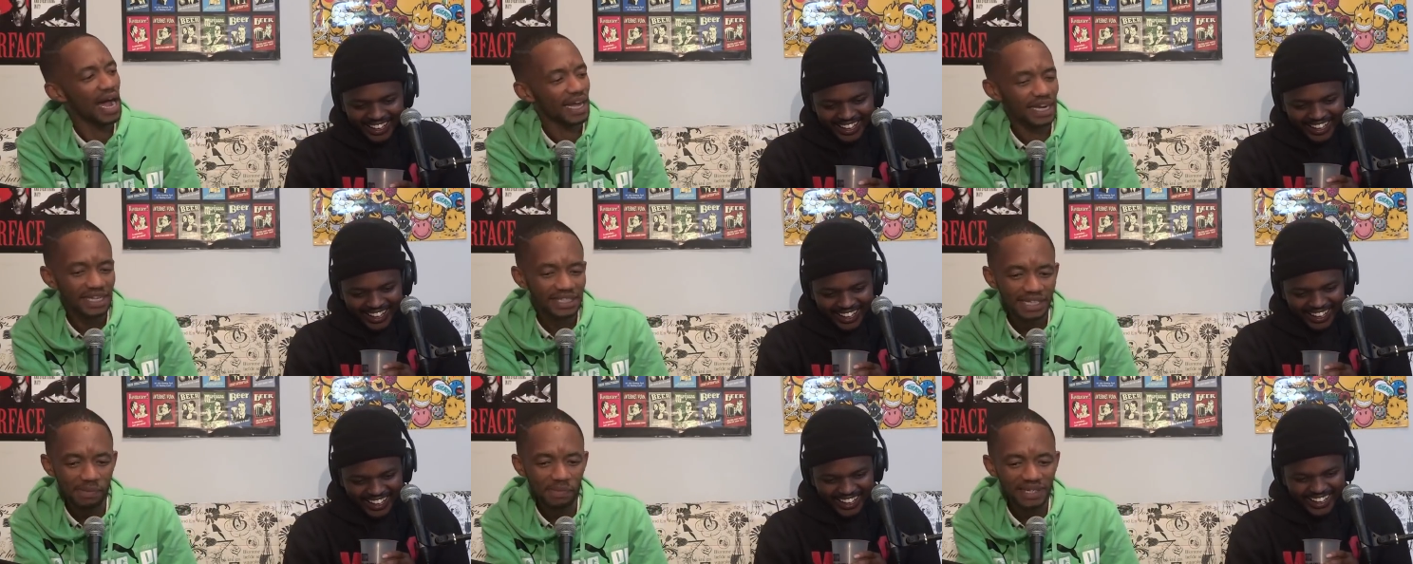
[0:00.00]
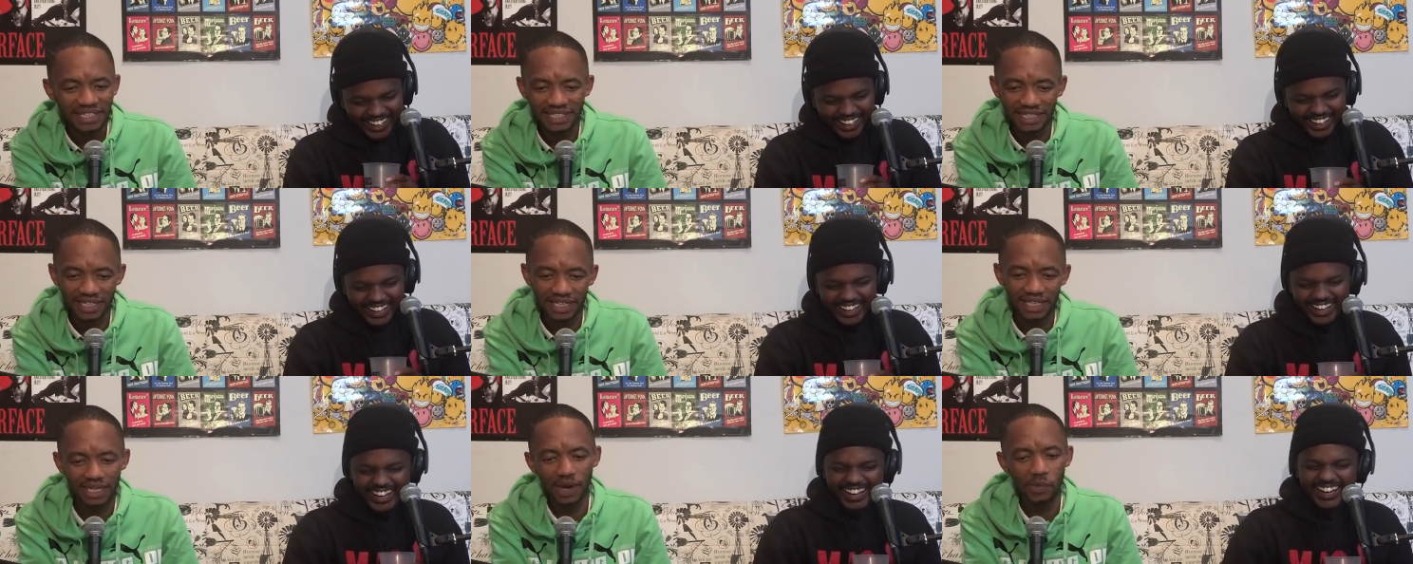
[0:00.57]
Speaker 1: I guess somebody
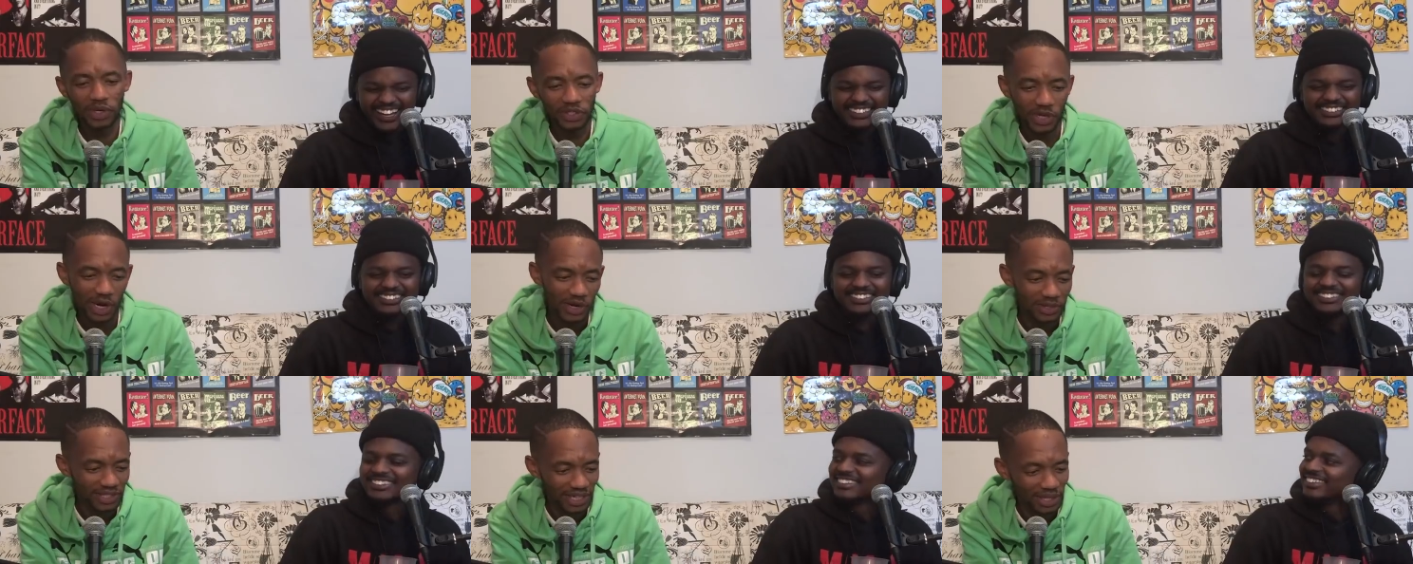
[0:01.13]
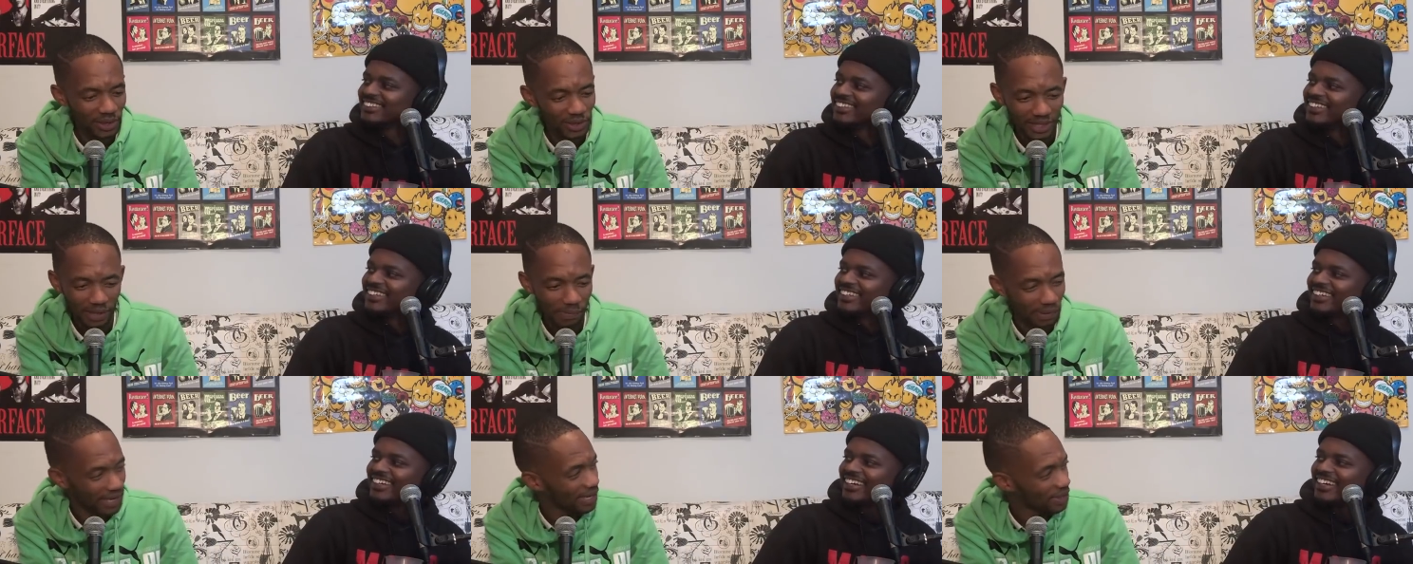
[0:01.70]
said we're trying to secure the
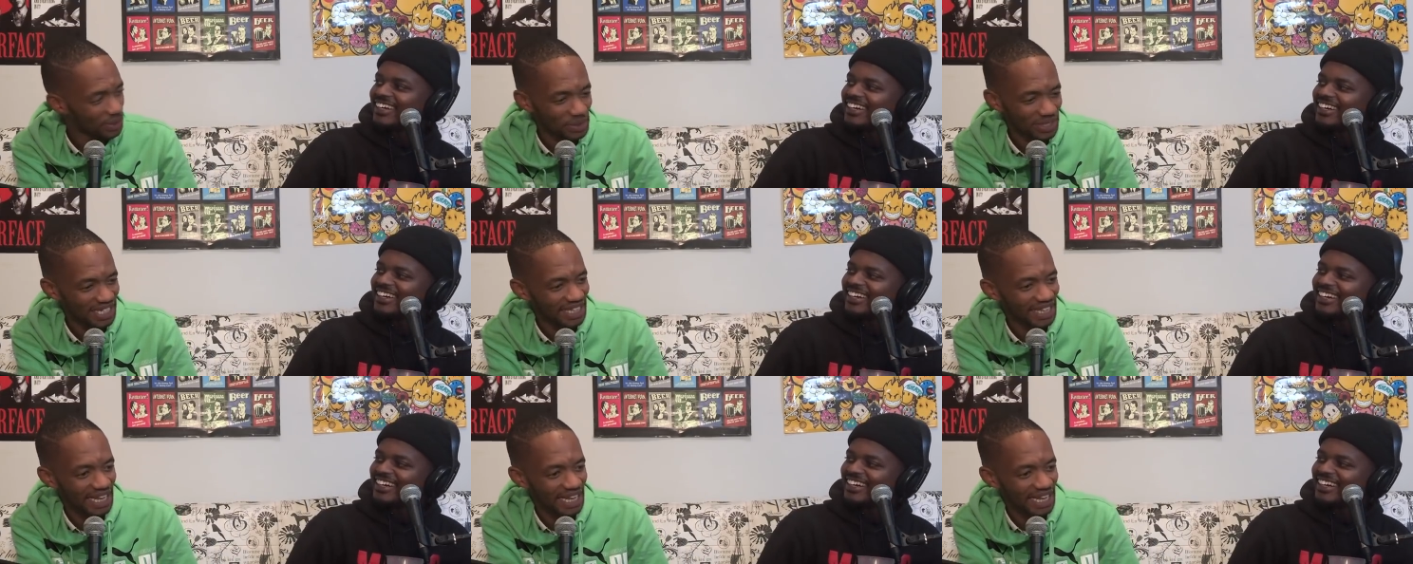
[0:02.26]
bag using